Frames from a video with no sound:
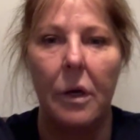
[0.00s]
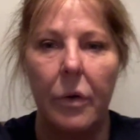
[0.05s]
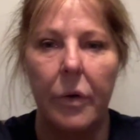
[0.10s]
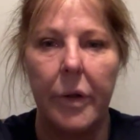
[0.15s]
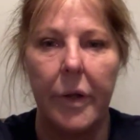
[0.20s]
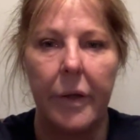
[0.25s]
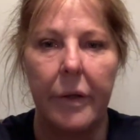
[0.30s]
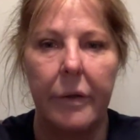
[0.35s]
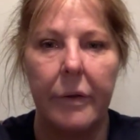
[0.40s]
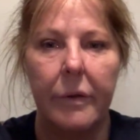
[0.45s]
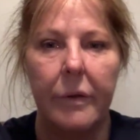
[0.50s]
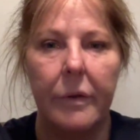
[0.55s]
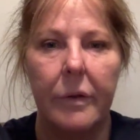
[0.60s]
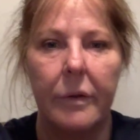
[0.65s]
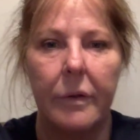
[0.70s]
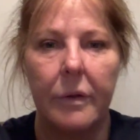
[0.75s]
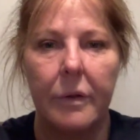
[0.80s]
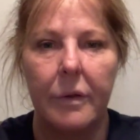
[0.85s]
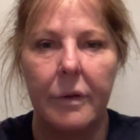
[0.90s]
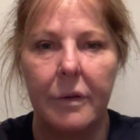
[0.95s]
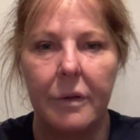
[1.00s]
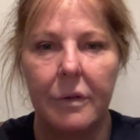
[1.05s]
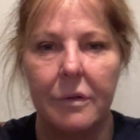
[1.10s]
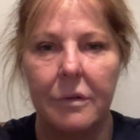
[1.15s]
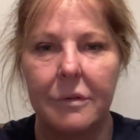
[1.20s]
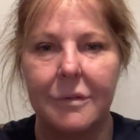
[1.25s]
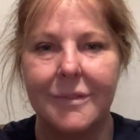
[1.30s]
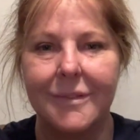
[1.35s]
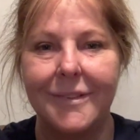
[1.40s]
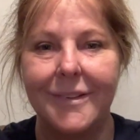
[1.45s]
Okay.
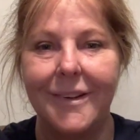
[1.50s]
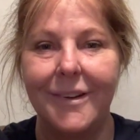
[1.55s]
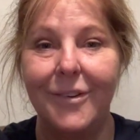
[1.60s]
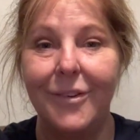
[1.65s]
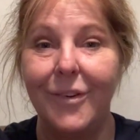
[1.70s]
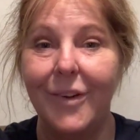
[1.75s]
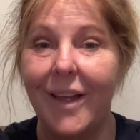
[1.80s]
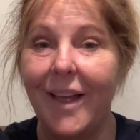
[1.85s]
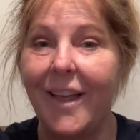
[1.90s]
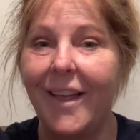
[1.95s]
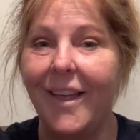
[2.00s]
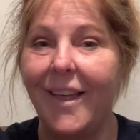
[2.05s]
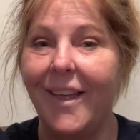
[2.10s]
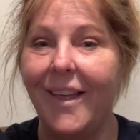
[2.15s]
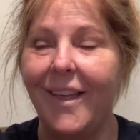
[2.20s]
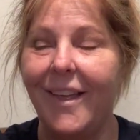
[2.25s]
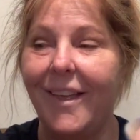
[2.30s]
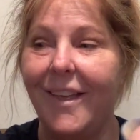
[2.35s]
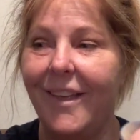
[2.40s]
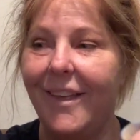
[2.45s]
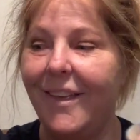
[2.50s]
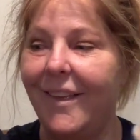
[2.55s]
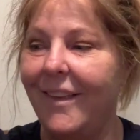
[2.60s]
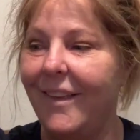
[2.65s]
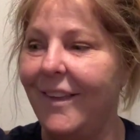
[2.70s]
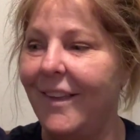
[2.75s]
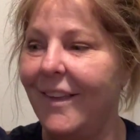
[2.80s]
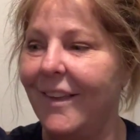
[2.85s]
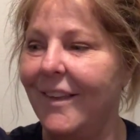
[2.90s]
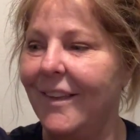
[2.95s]

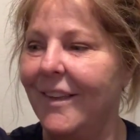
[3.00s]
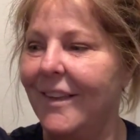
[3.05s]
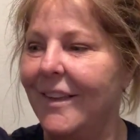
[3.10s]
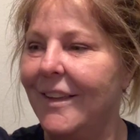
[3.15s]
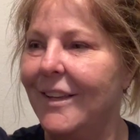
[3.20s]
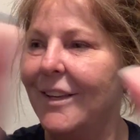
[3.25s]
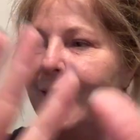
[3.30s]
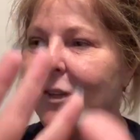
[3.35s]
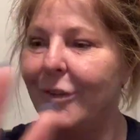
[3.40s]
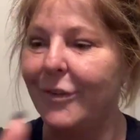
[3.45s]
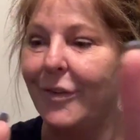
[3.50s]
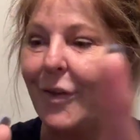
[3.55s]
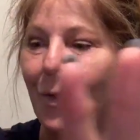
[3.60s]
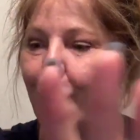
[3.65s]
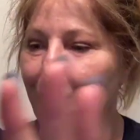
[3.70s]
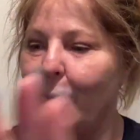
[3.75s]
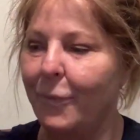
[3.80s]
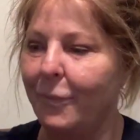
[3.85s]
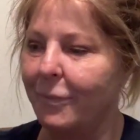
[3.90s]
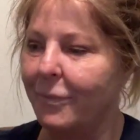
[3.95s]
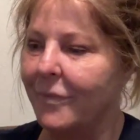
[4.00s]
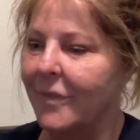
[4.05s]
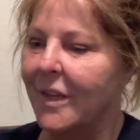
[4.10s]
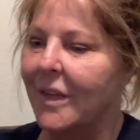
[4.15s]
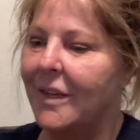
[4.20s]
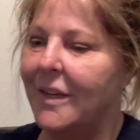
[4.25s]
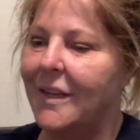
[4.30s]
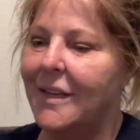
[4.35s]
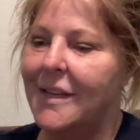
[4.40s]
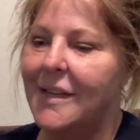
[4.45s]
Okay. So,
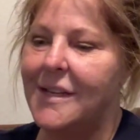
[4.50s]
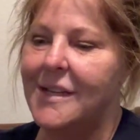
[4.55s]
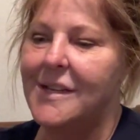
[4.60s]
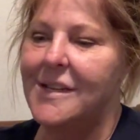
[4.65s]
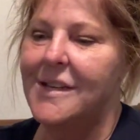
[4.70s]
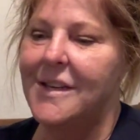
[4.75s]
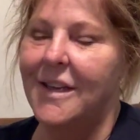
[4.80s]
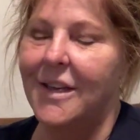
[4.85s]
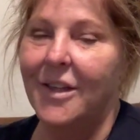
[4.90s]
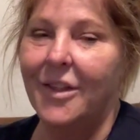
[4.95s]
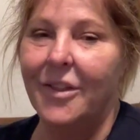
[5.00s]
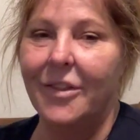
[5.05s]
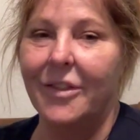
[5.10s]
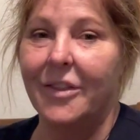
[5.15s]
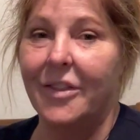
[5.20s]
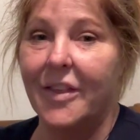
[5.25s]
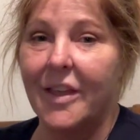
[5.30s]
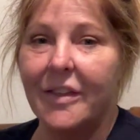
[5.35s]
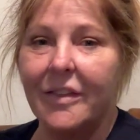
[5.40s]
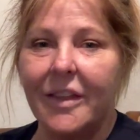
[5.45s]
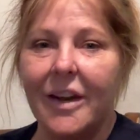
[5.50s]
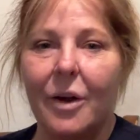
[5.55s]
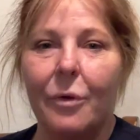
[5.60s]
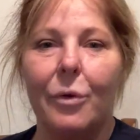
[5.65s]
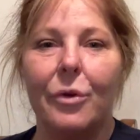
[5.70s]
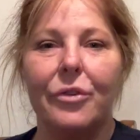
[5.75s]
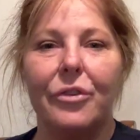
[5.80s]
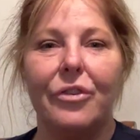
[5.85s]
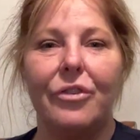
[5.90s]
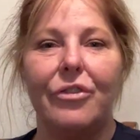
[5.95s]
the thing that
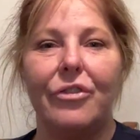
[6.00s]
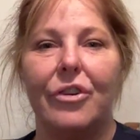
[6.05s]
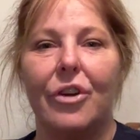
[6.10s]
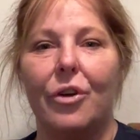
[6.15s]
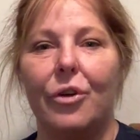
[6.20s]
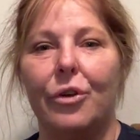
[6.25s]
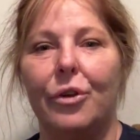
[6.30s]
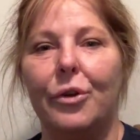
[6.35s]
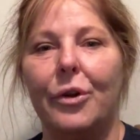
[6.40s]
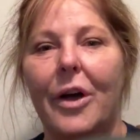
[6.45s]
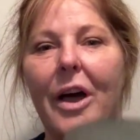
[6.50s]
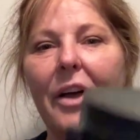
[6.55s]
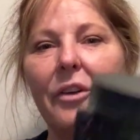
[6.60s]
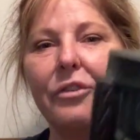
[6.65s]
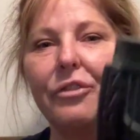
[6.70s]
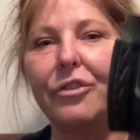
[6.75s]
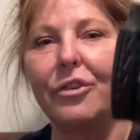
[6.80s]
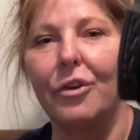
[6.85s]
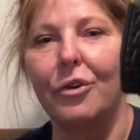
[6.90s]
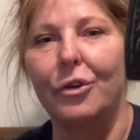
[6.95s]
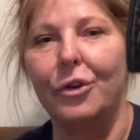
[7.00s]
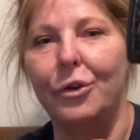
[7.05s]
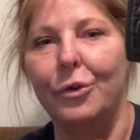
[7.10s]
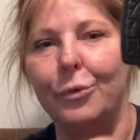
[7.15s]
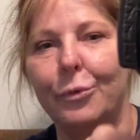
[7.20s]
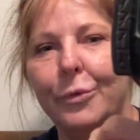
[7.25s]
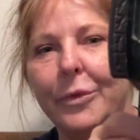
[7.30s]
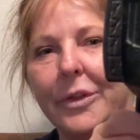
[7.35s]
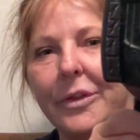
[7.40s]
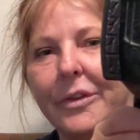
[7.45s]
I want to show you, I'll show
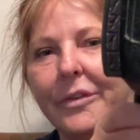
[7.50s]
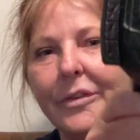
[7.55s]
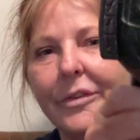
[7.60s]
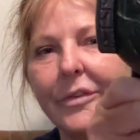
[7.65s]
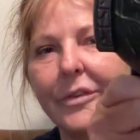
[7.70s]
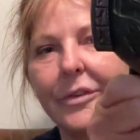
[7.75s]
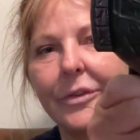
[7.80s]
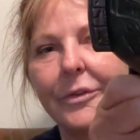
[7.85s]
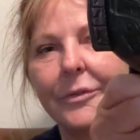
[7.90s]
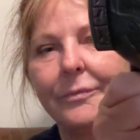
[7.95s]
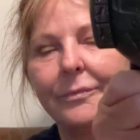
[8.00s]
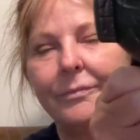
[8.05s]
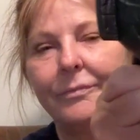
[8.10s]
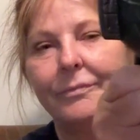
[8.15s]
you this